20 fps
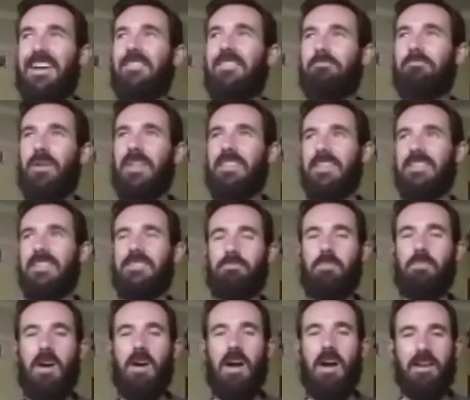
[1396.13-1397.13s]
but that
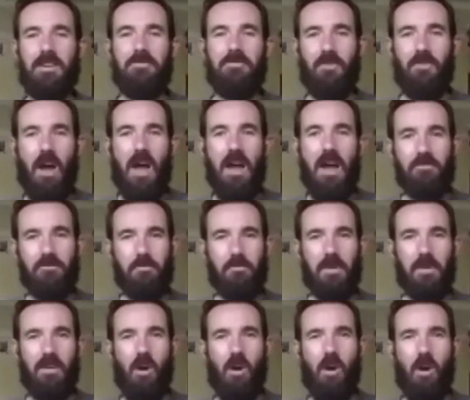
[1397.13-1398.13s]
spark a fire for
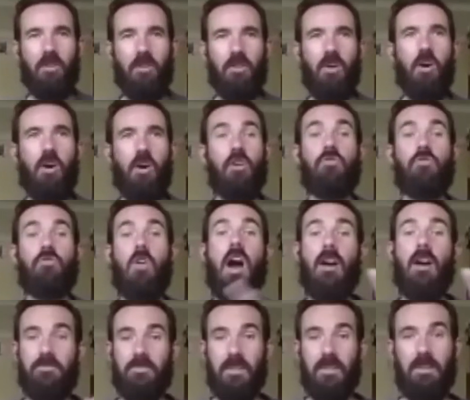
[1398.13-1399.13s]
me on, on a
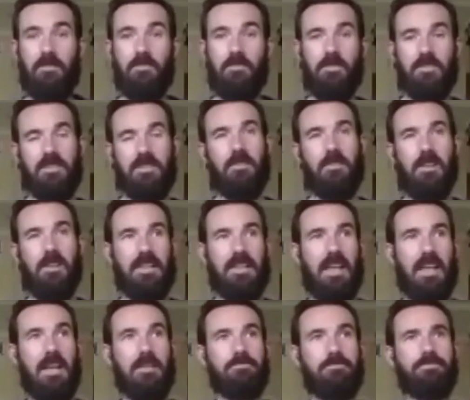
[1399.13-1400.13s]
craft level or something like
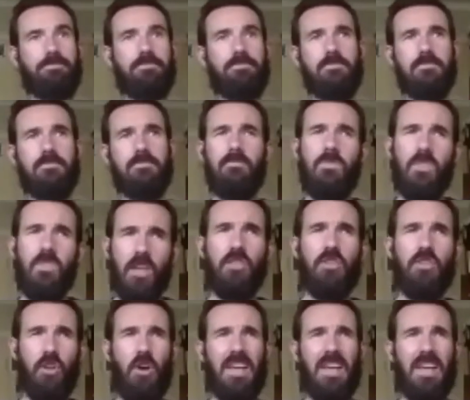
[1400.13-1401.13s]
that. Yeah. The
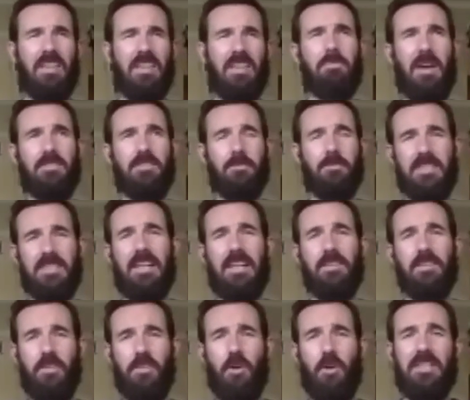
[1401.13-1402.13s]
annoying thing about
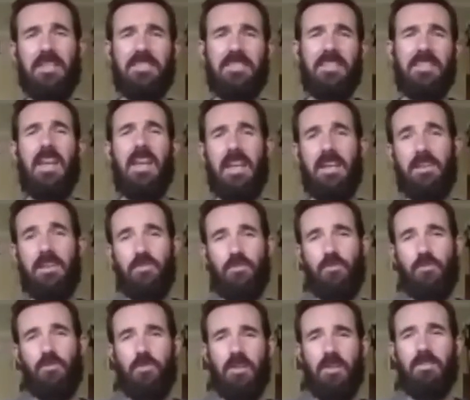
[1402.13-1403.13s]
Taylor, though, is he can
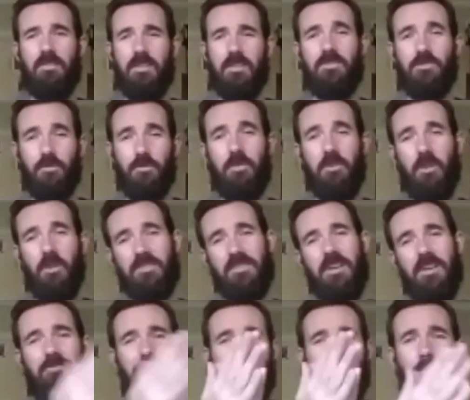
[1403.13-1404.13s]
do the, the superhero
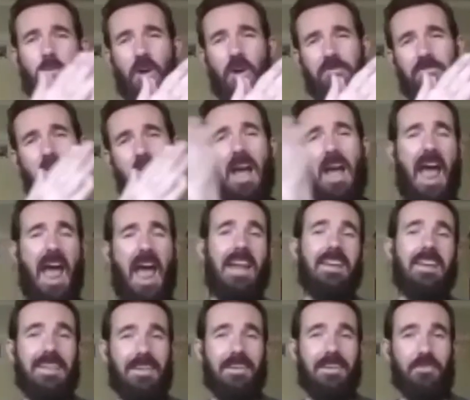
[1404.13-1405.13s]
stuff and work for hire,
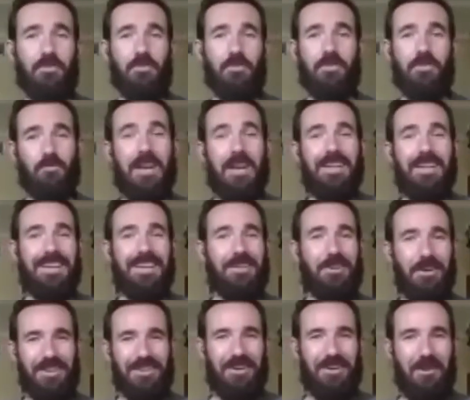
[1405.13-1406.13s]
and he can do the really
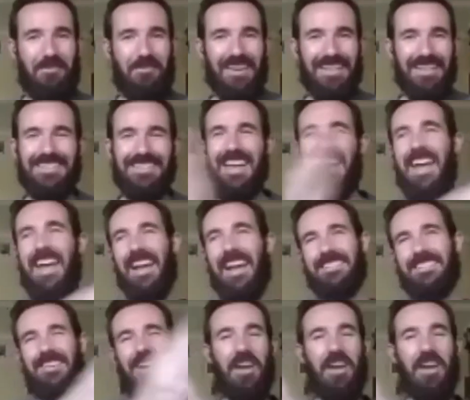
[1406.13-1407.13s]
good comics.
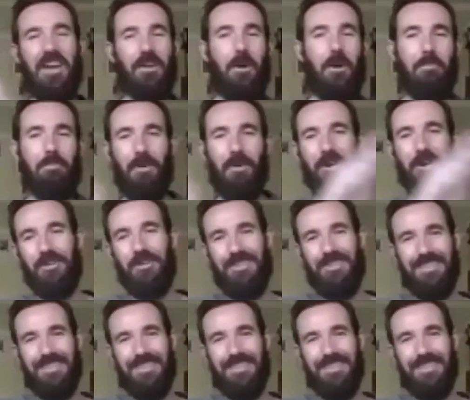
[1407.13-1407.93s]
He's kind of got both